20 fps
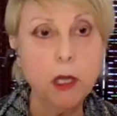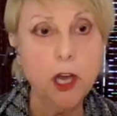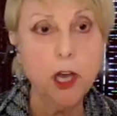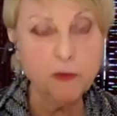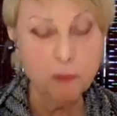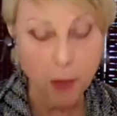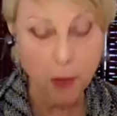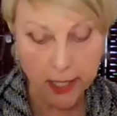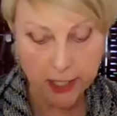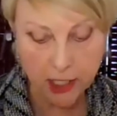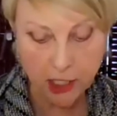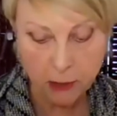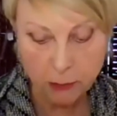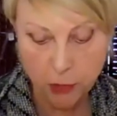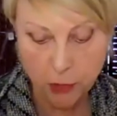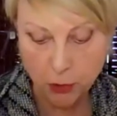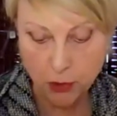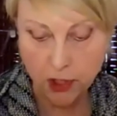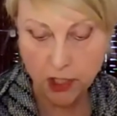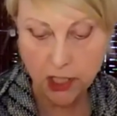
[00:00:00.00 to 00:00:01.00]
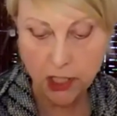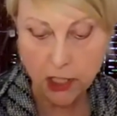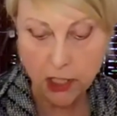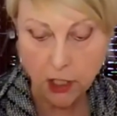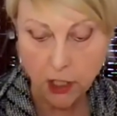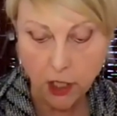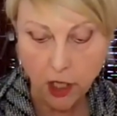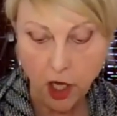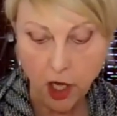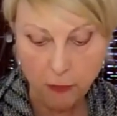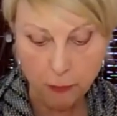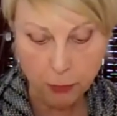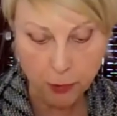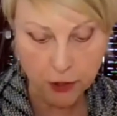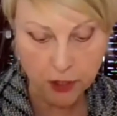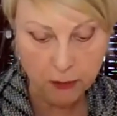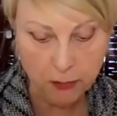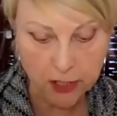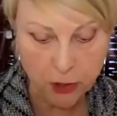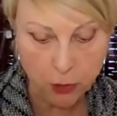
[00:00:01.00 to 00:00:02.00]
of my community of
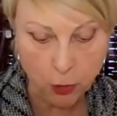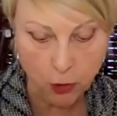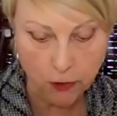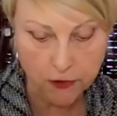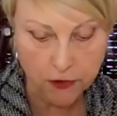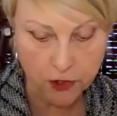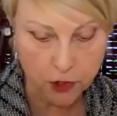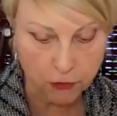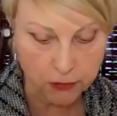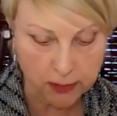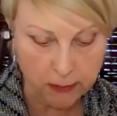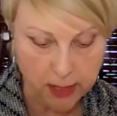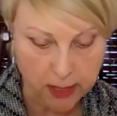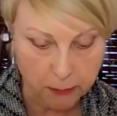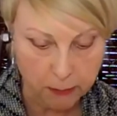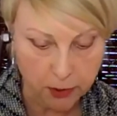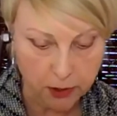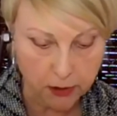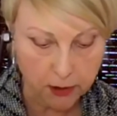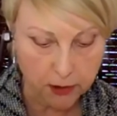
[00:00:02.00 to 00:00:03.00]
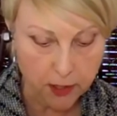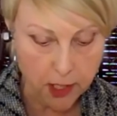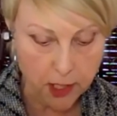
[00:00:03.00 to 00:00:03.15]
Burnaby North to remember.